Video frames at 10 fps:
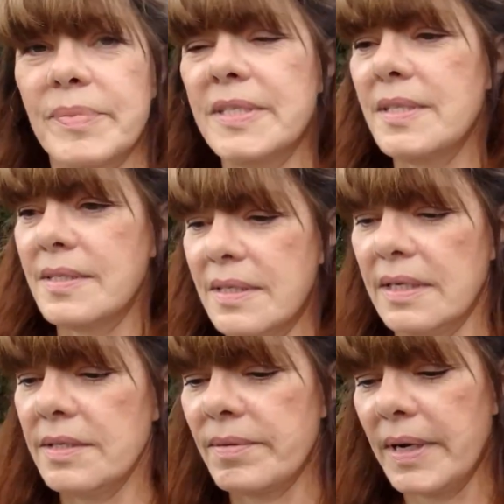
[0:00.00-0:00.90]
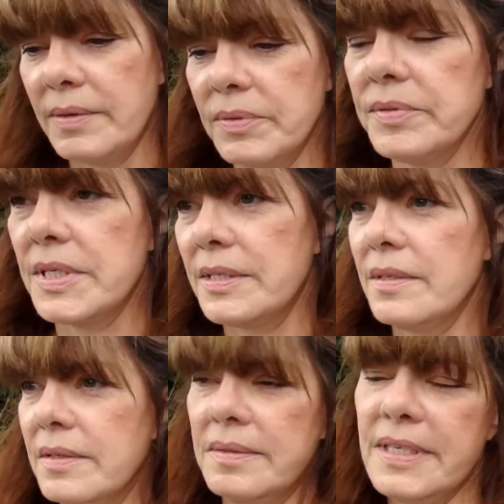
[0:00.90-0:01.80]
Plus, it's a nice ride. What was I?
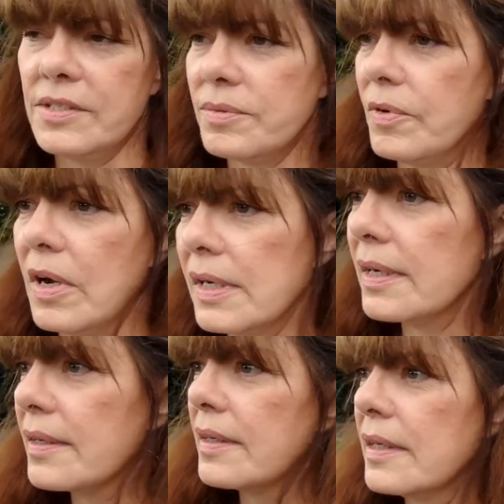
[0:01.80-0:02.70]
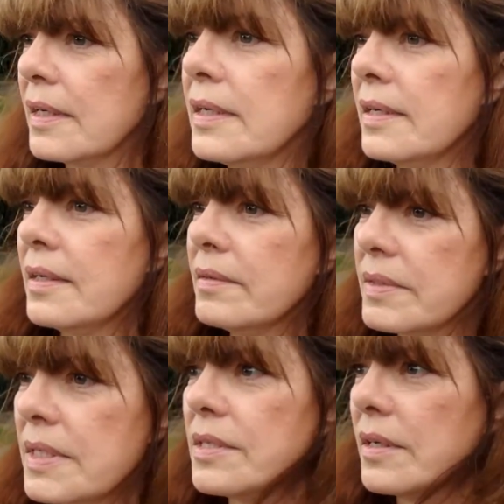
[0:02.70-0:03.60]
Uh, nice walk. What
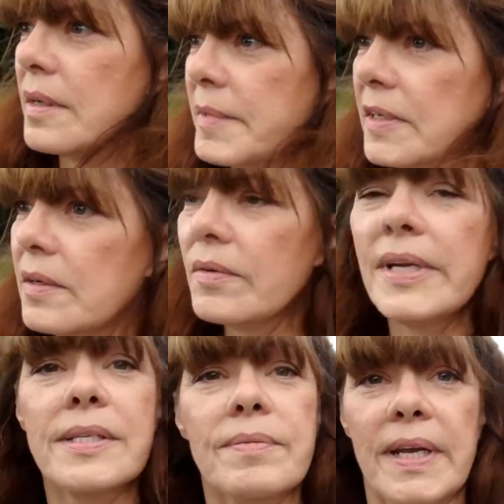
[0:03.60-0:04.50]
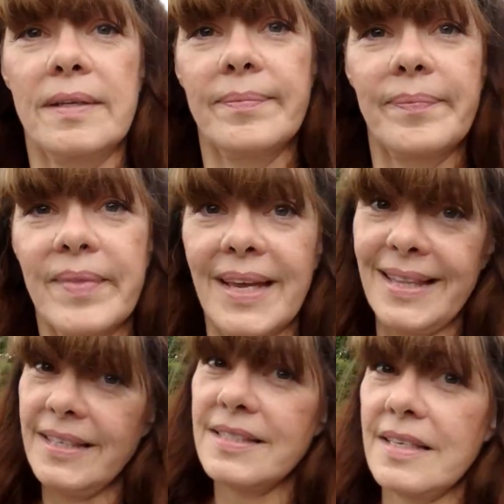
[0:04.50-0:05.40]
was I talking about? Oh yes, rain. I
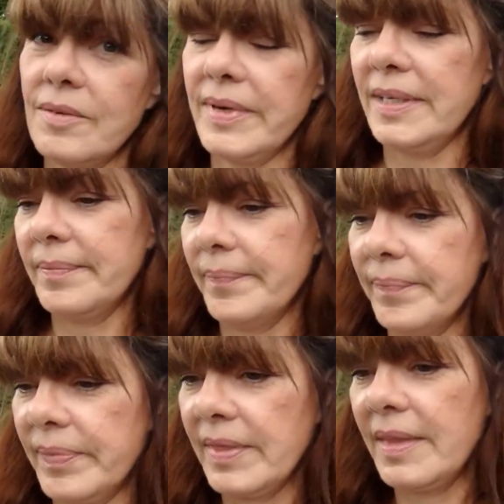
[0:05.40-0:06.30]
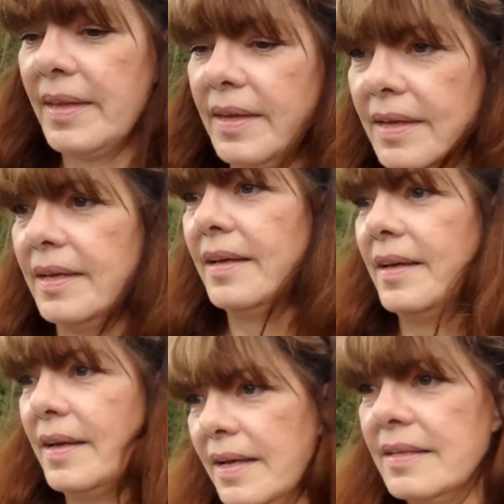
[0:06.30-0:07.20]
think it's gonna rain.
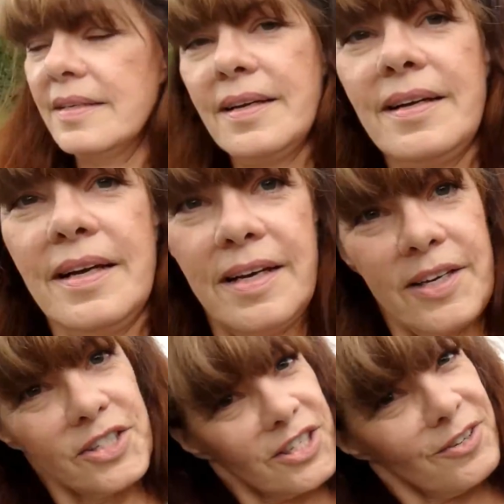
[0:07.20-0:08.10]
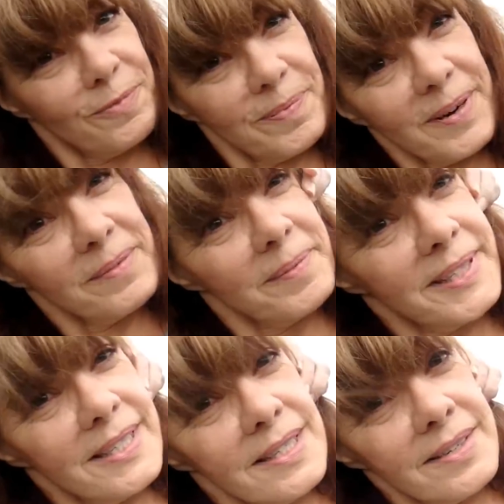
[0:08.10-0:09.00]
And I should have
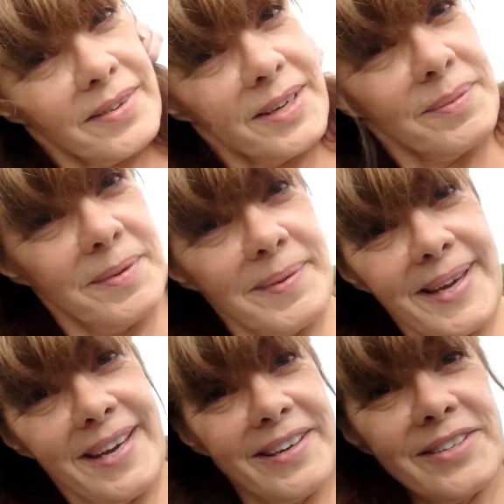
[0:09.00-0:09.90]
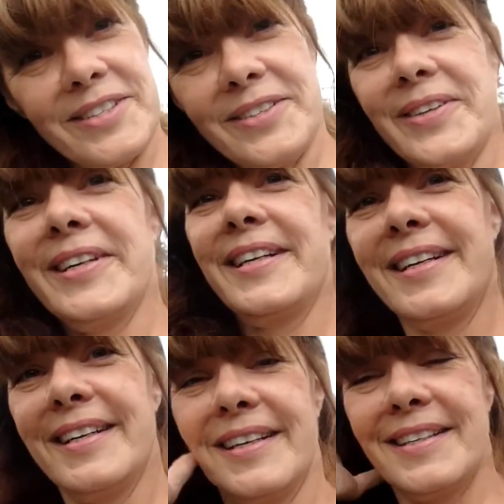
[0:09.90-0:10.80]
probably done something about my hair too.
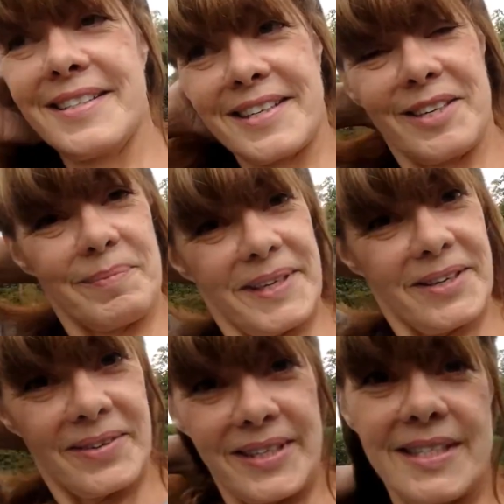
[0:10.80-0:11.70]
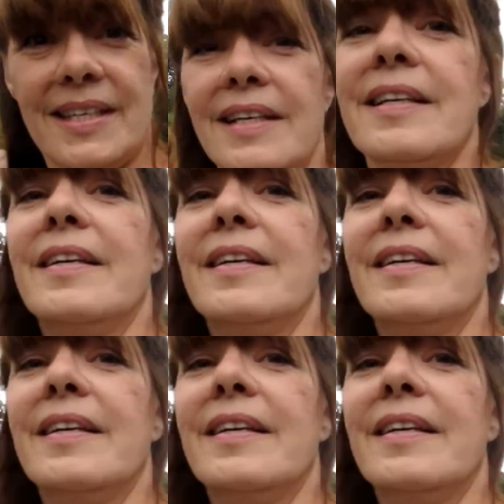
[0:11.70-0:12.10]
It's kind of being crazy.